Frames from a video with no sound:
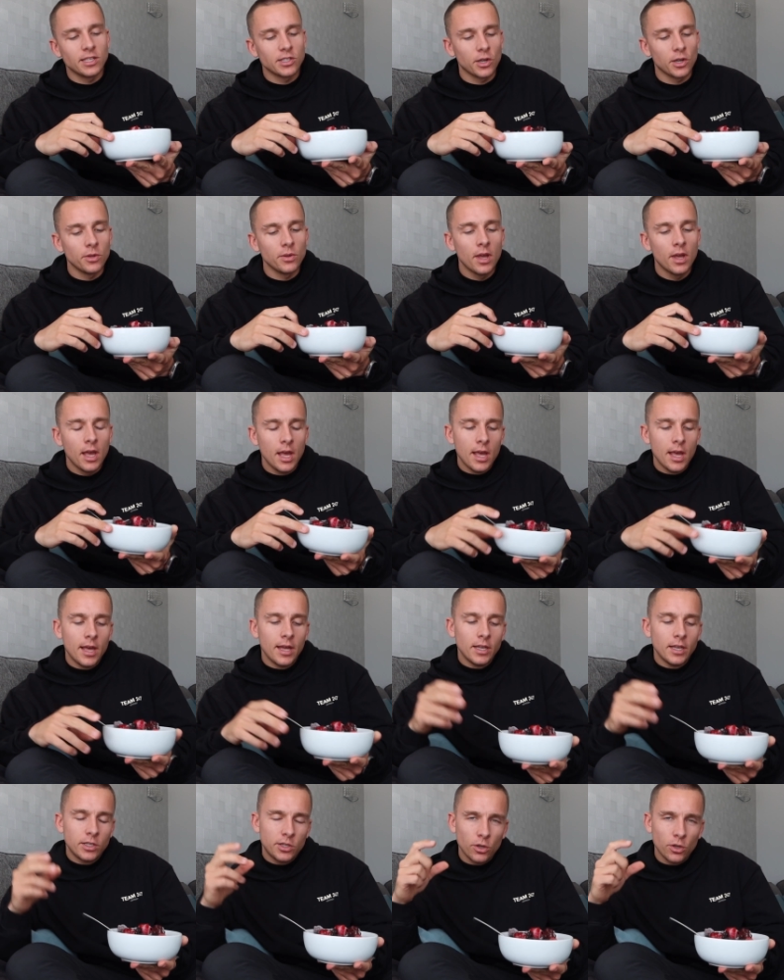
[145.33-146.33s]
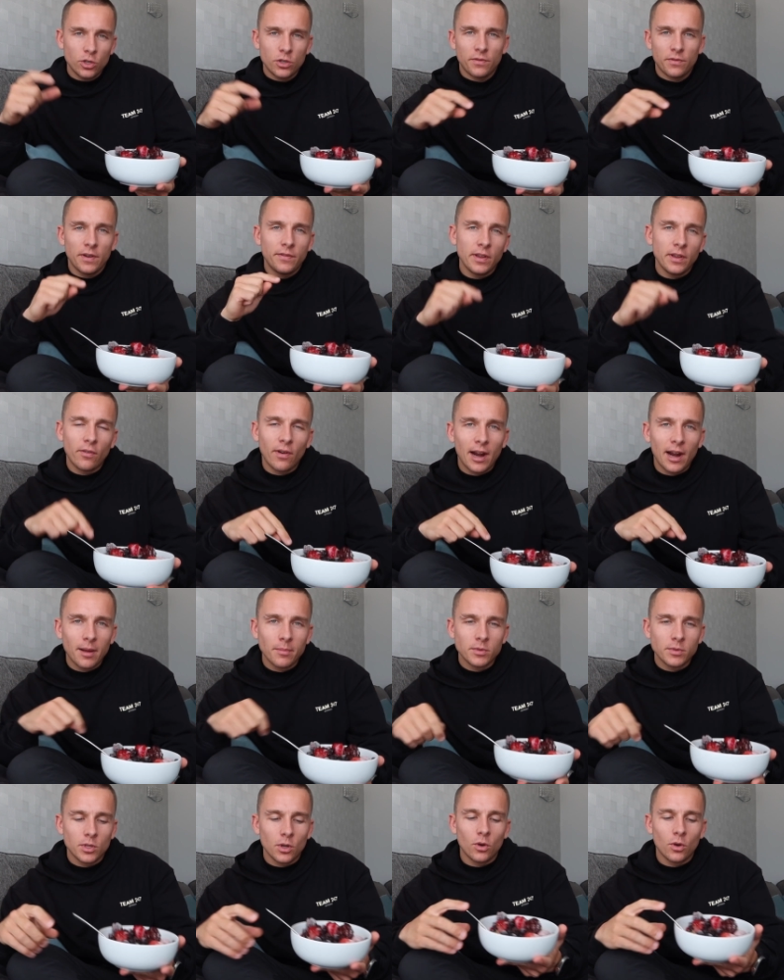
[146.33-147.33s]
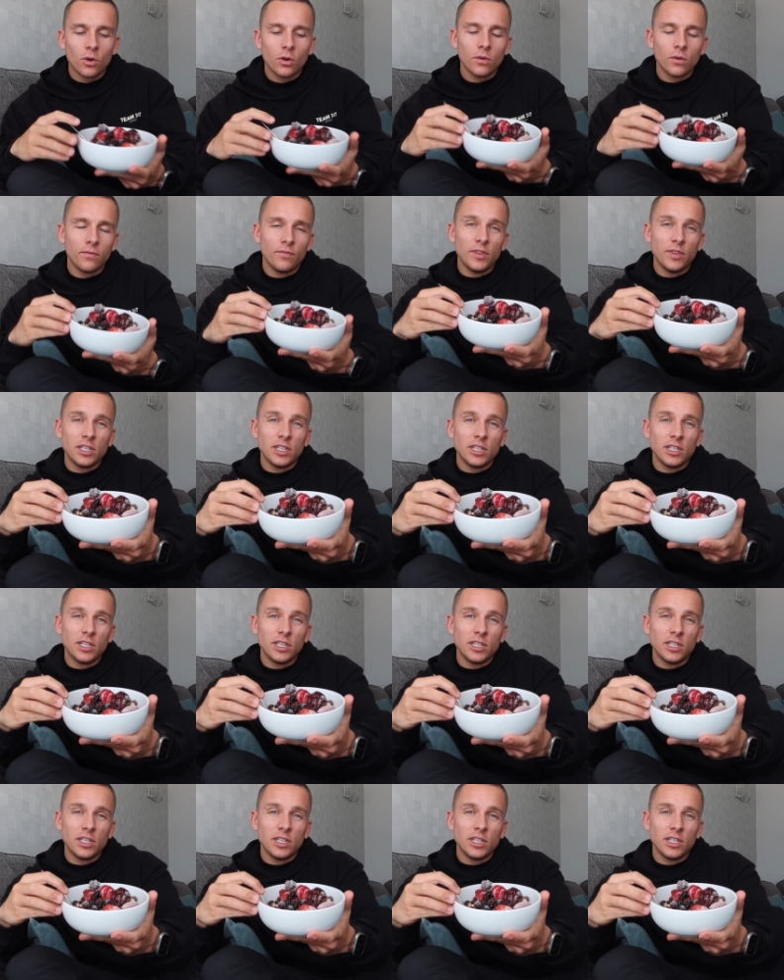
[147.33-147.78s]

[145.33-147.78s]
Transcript: So 250 grams of,